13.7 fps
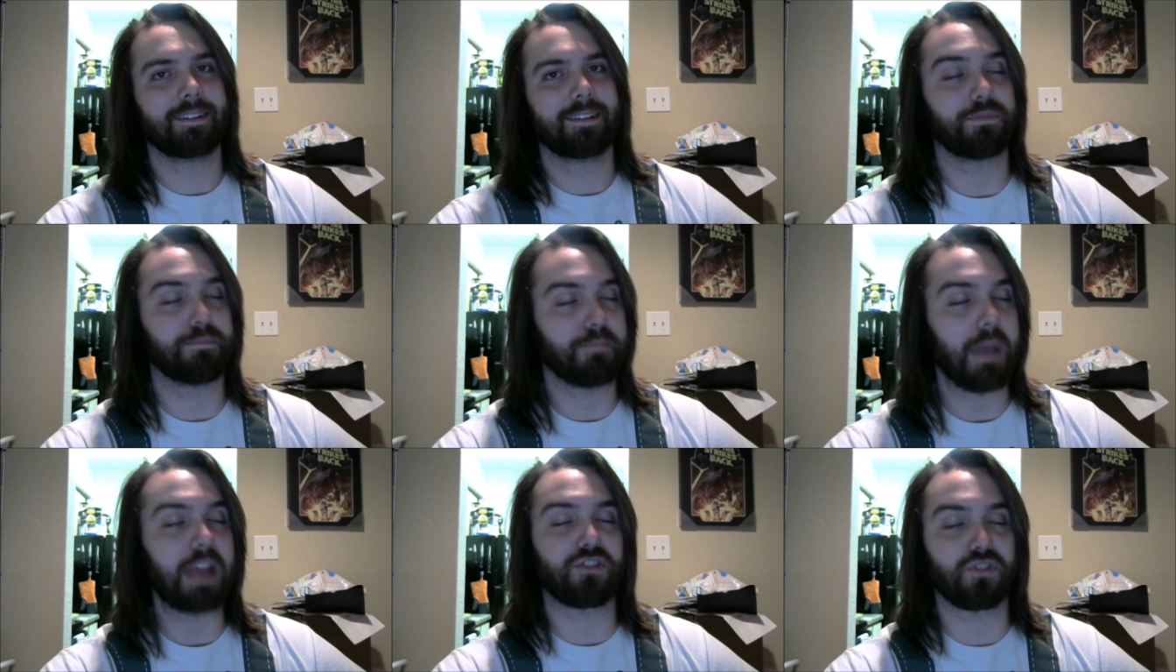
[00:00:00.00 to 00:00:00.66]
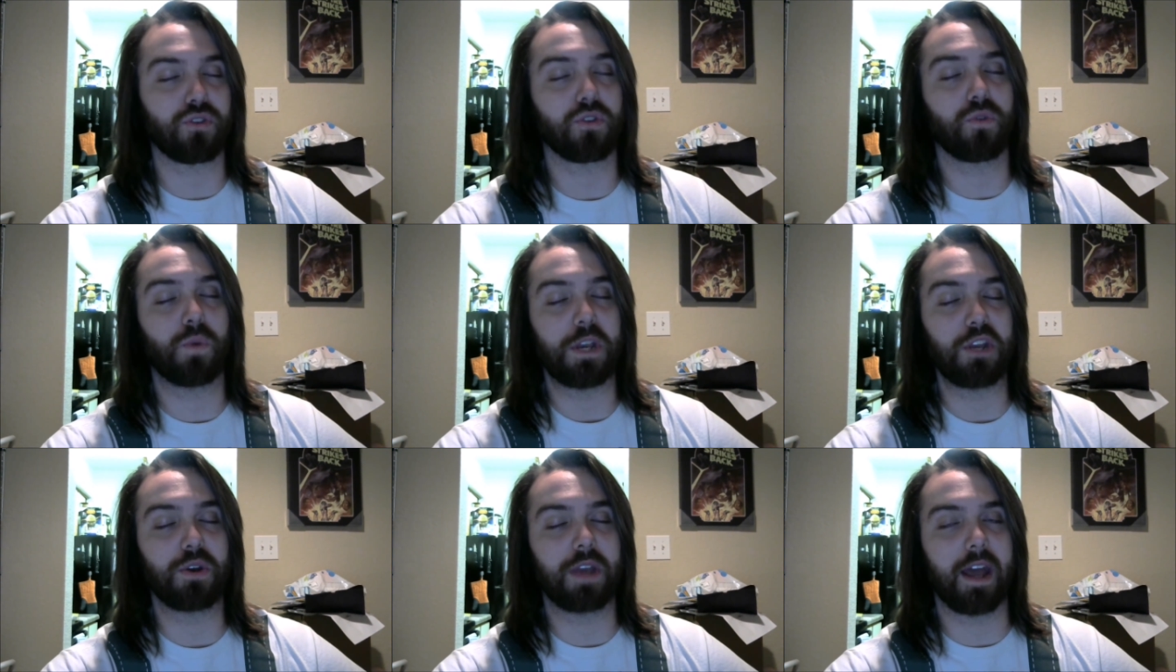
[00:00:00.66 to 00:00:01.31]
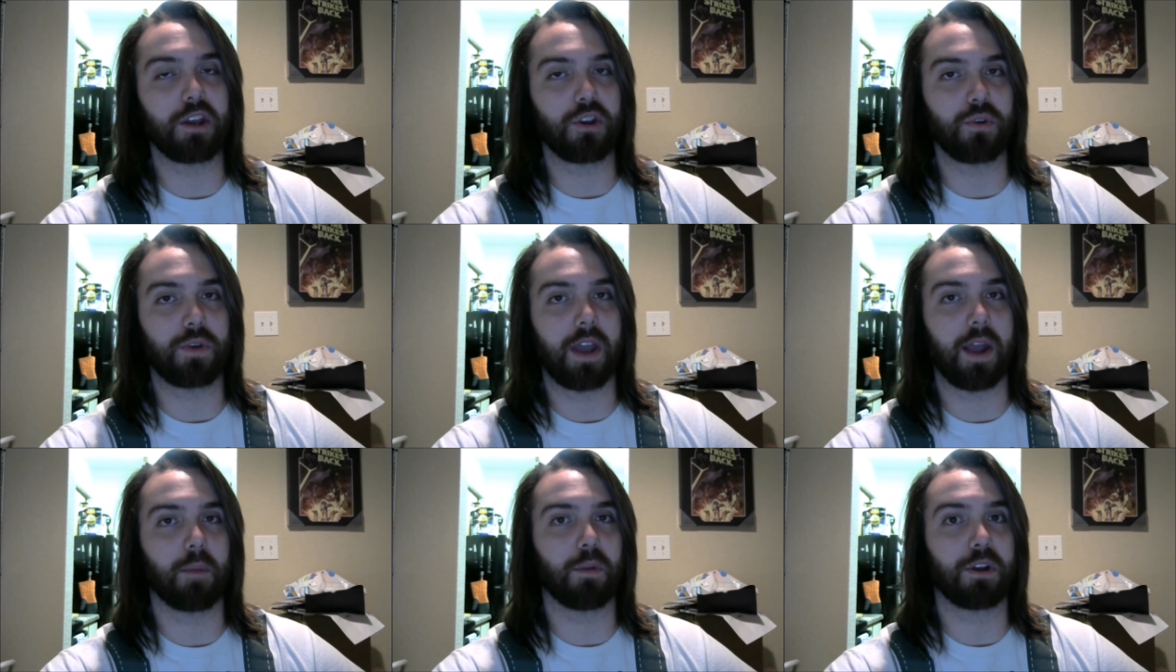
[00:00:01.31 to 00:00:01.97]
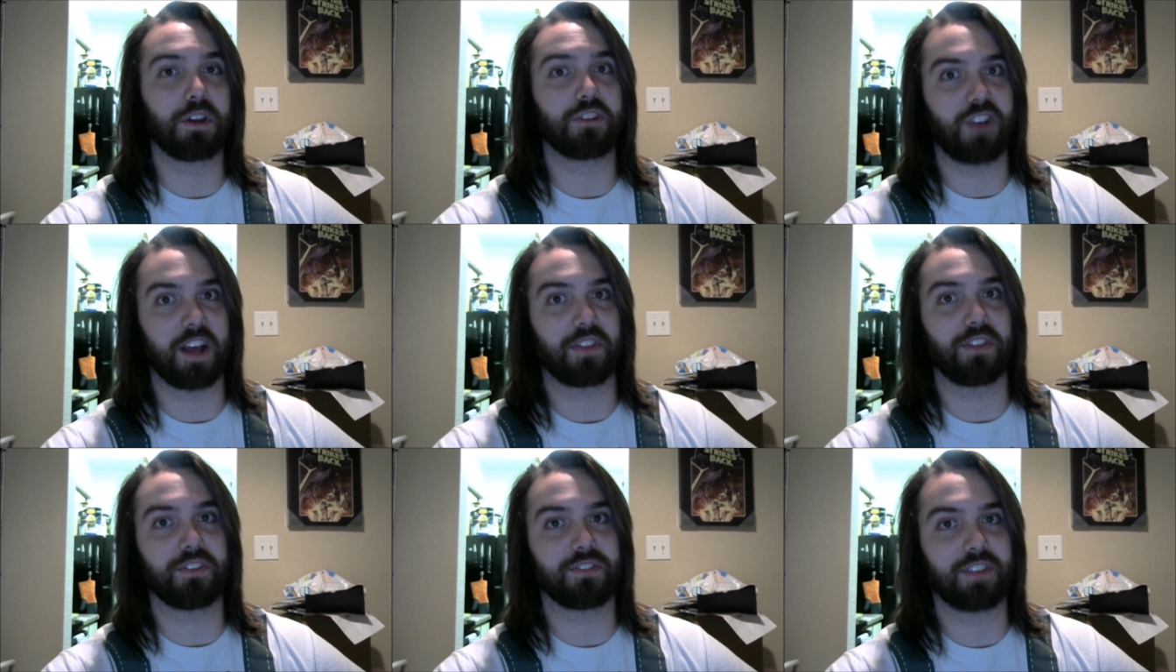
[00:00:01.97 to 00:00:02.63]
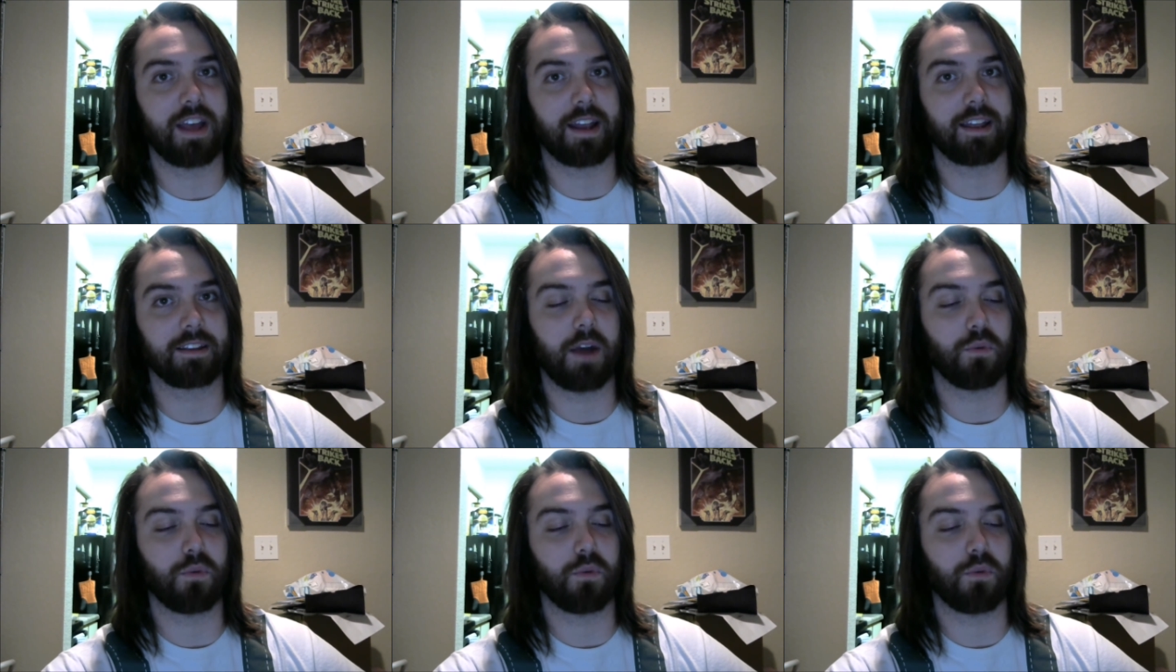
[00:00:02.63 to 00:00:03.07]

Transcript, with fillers: Make sure when you get a new camera, you check the settings.